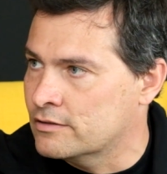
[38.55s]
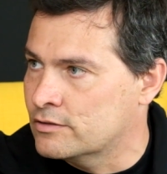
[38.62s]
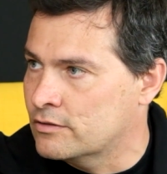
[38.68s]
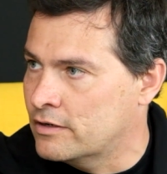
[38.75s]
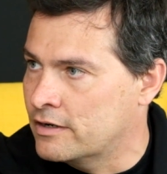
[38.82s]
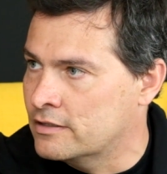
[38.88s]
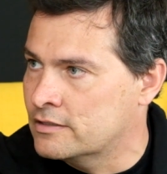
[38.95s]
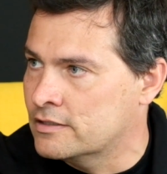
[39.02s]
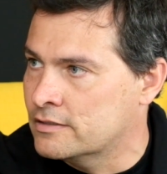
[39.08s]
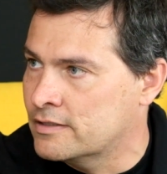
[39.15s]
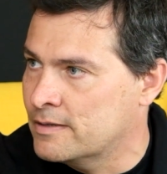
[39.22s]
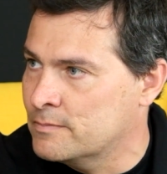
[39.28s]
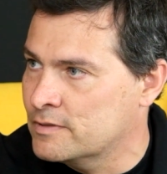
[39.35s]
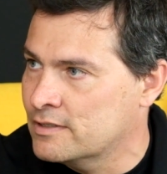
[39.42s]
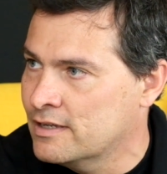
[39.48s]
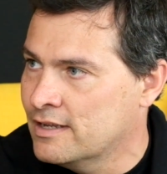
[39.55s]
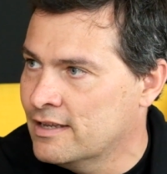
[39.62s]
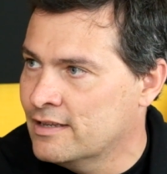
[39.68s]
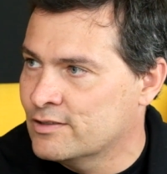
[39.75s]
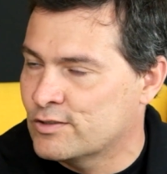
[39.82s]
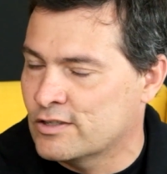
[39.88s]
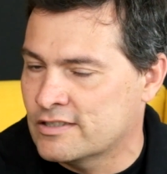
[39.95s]
and Solaris systems.
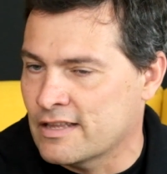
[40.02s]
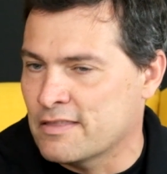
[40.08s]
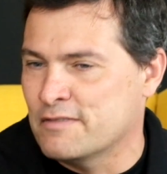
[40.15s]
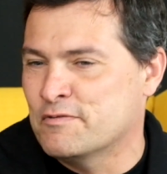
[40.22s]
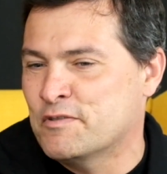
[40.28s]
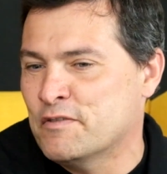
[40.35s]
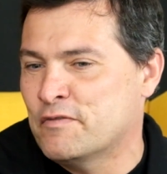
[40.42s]
So it's something